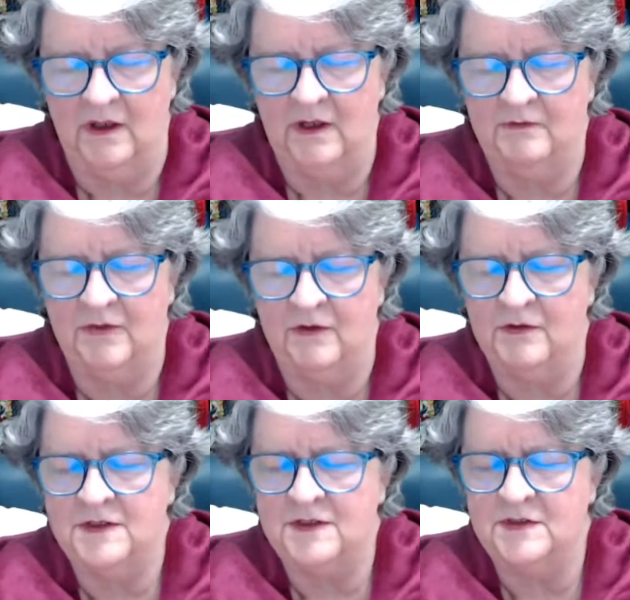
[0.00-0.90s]
And if there
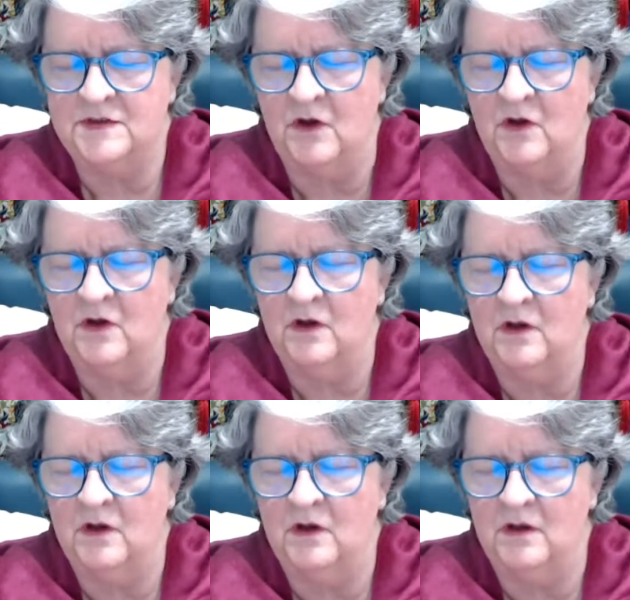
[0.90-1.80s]
is a
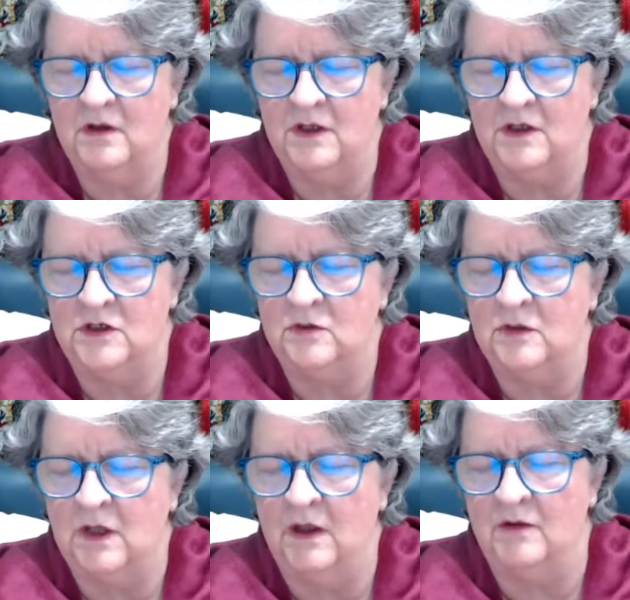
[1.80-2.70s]
song that you
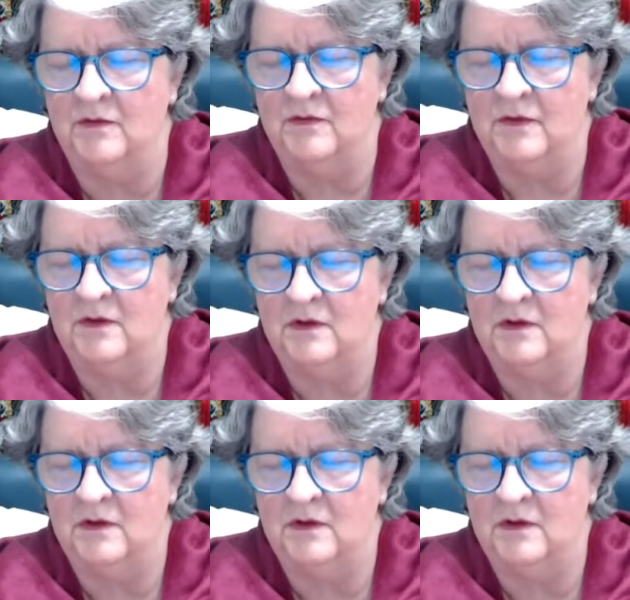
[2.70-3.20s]
love,